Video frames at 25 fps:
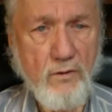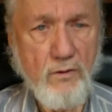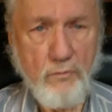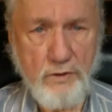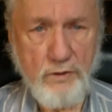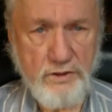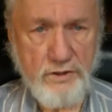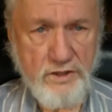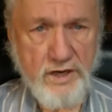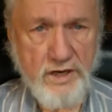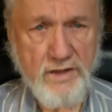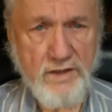
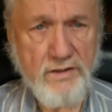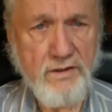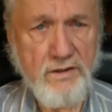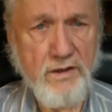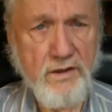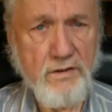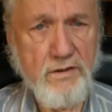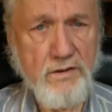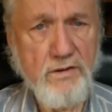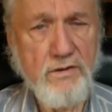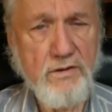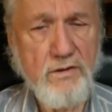Reject
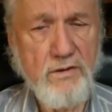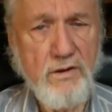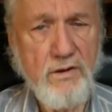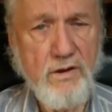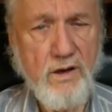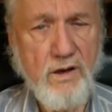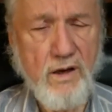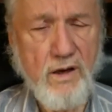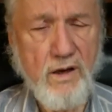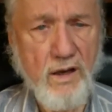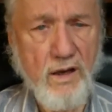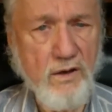it
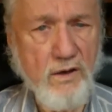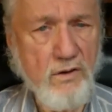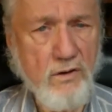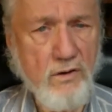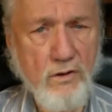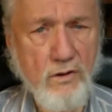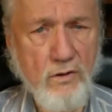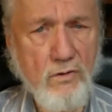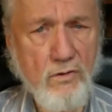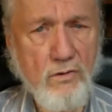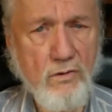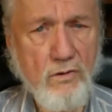and
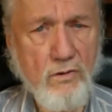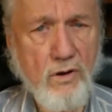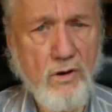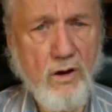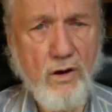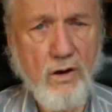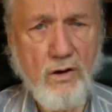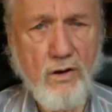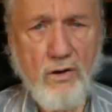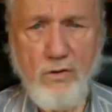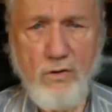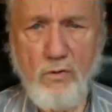look
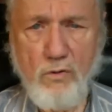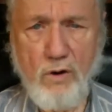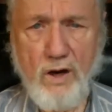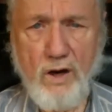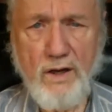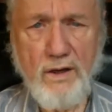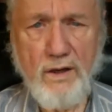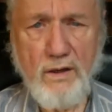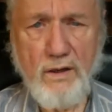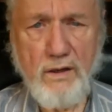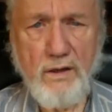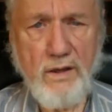
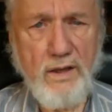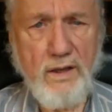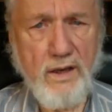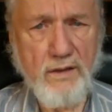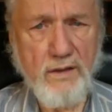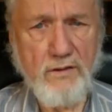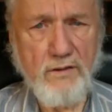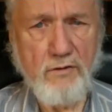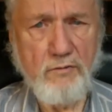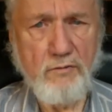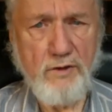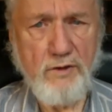quietly
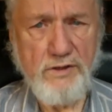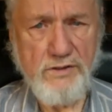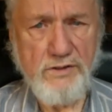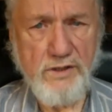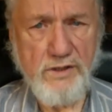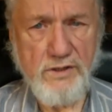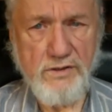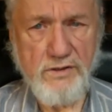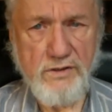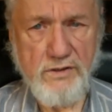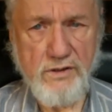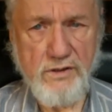at the
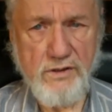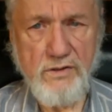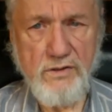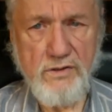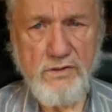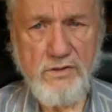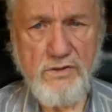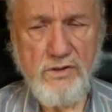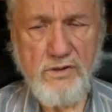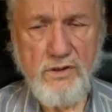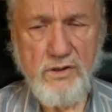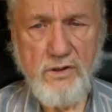
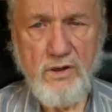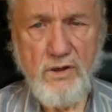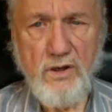resistance,